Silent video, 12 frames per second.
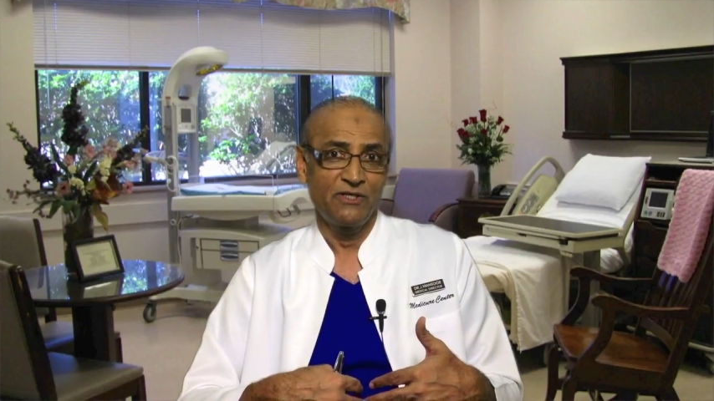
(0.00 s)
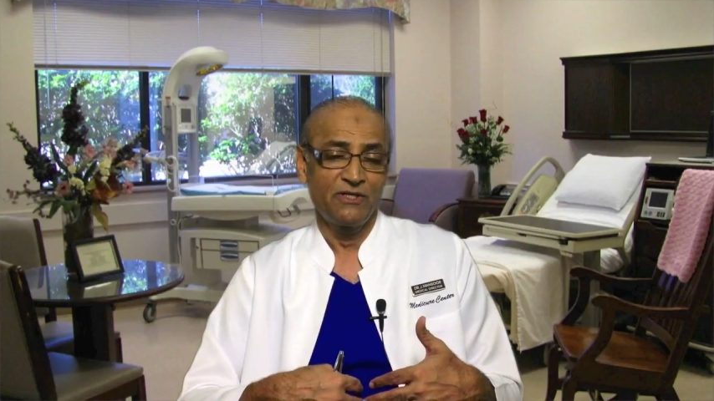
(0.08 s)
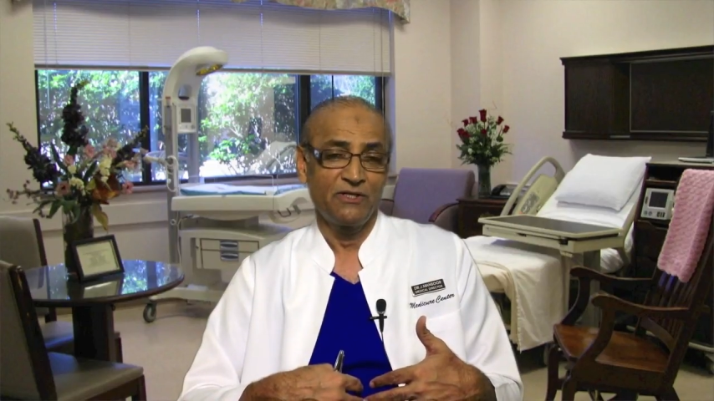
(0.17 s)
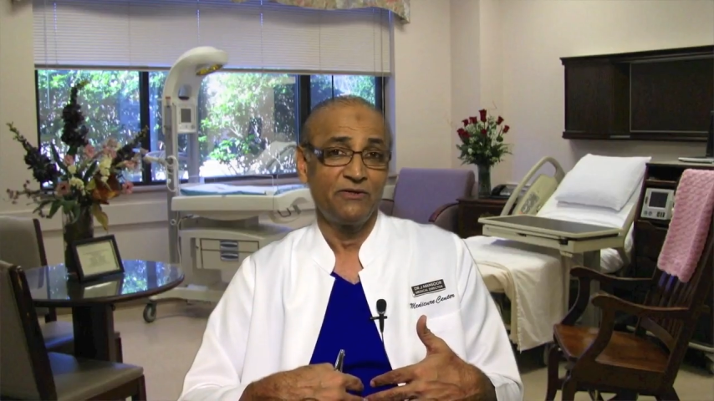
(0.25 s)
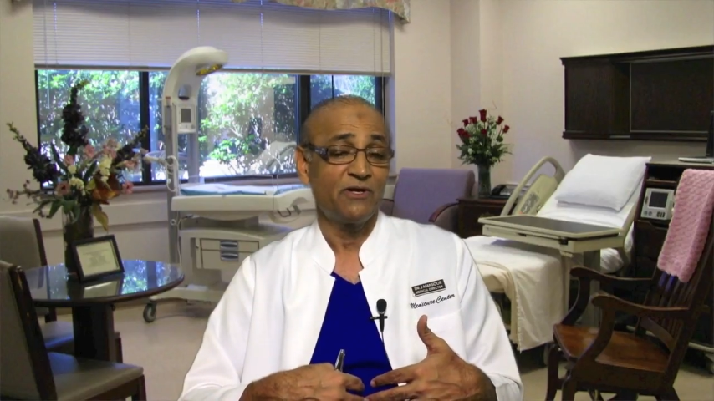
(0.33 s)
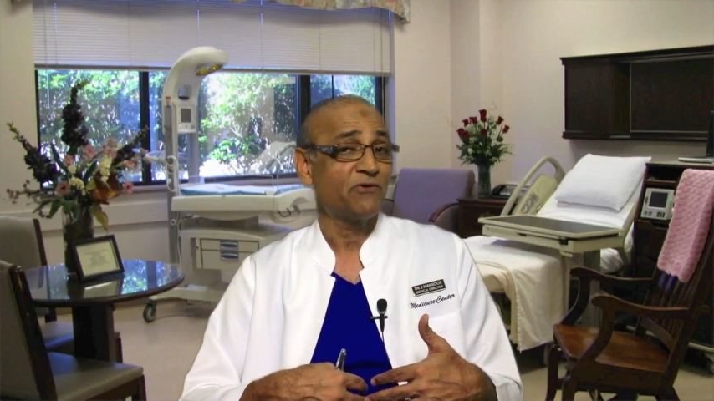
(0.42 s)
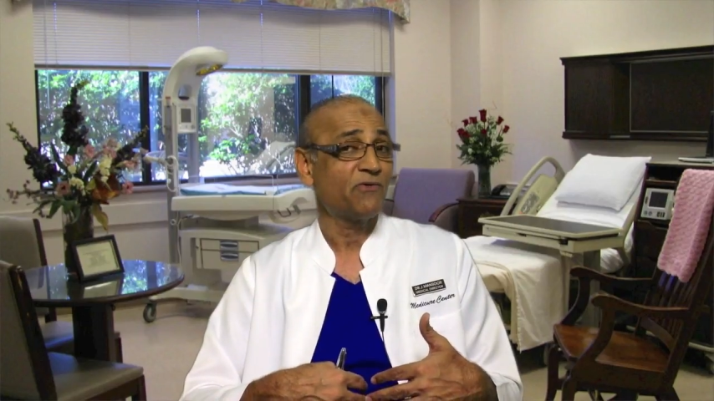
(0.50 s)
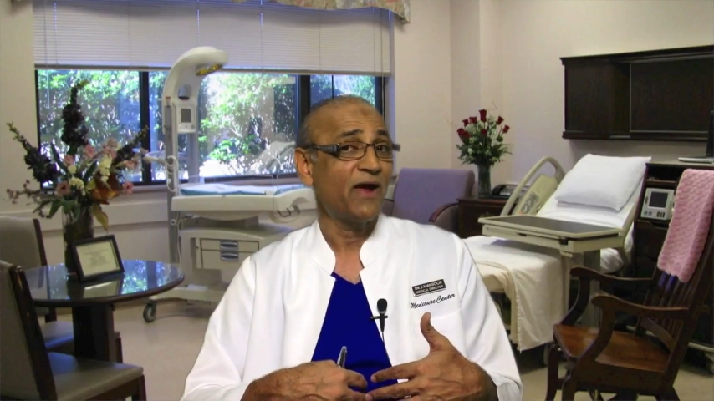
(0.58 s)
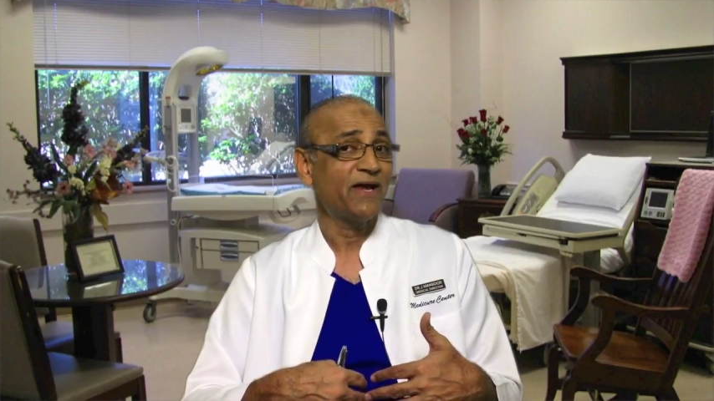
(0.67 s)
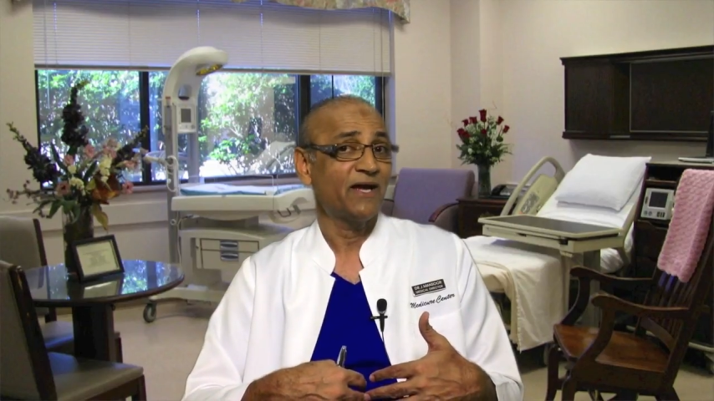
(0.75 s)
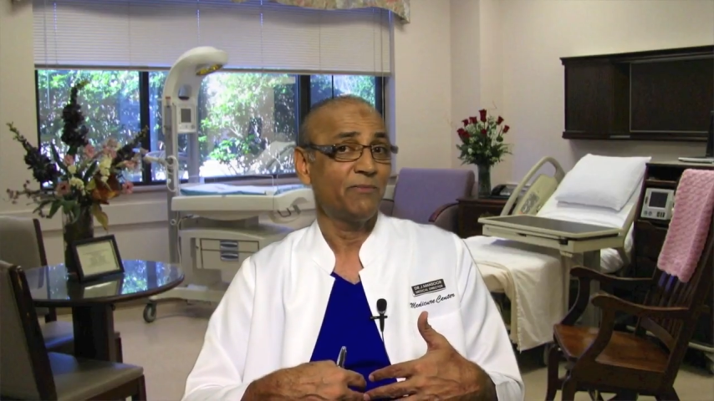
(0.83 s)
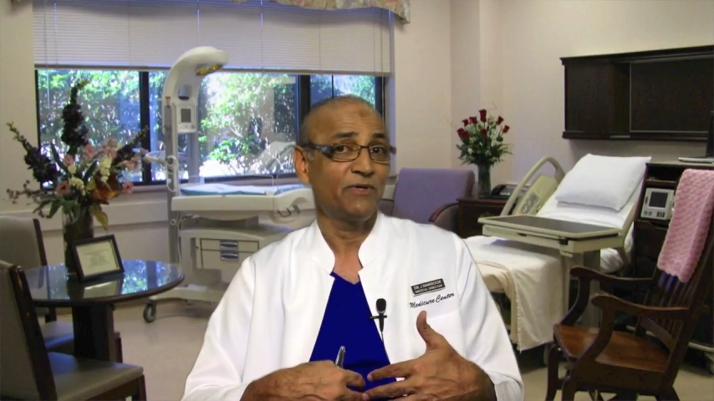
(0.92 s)
the
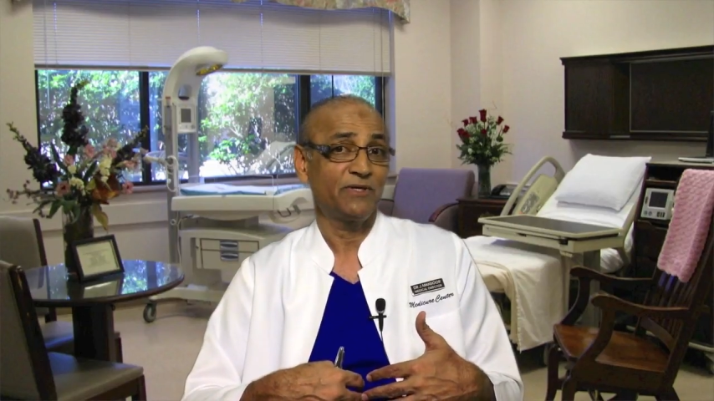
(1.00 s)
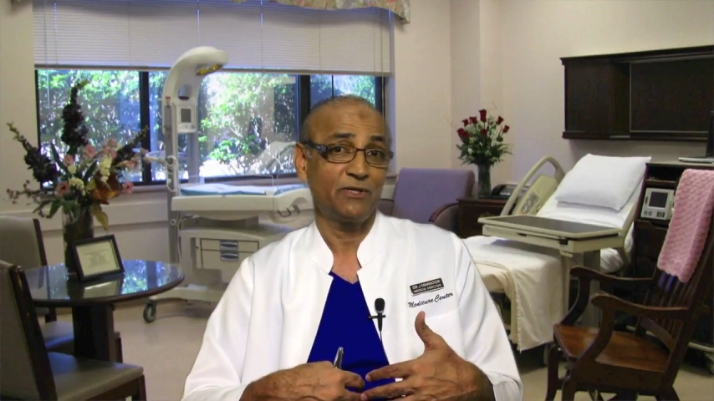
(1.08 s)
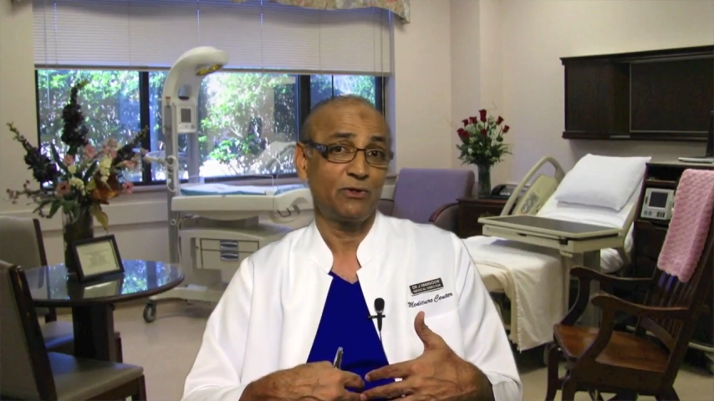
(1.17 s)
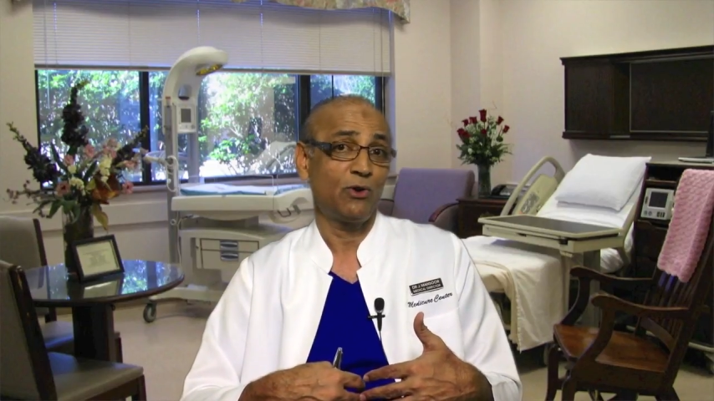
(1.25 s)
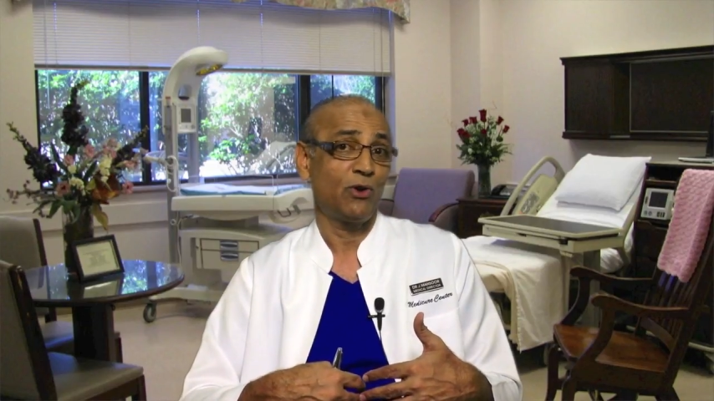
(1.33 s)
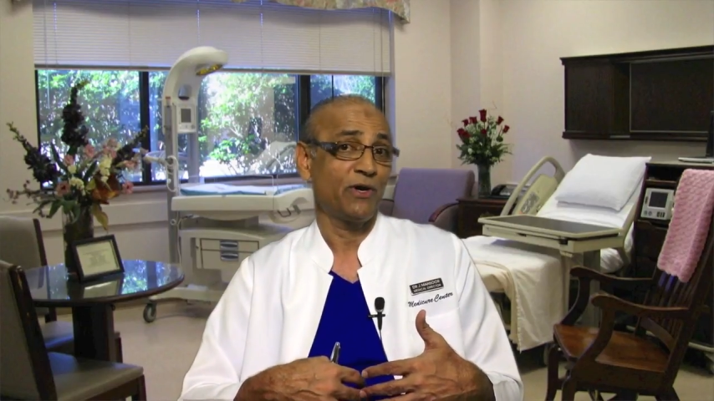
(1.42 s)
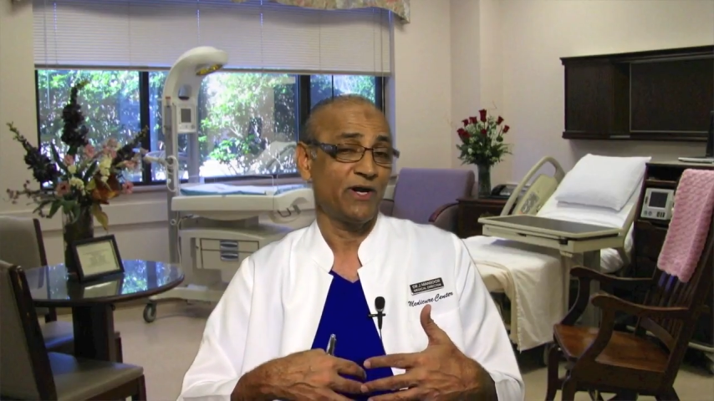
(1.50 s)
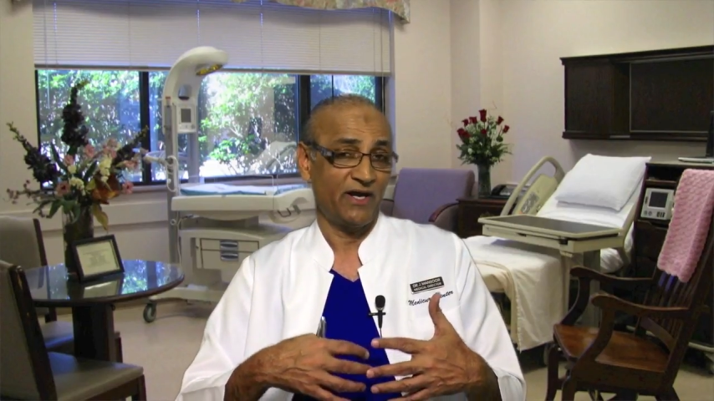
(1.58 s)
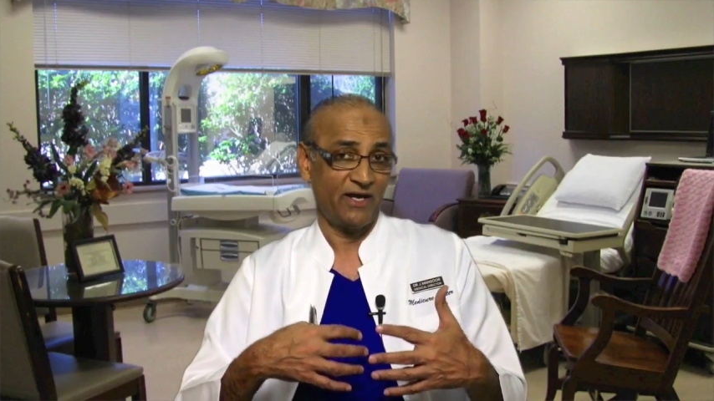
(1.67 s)
drying umbilical cord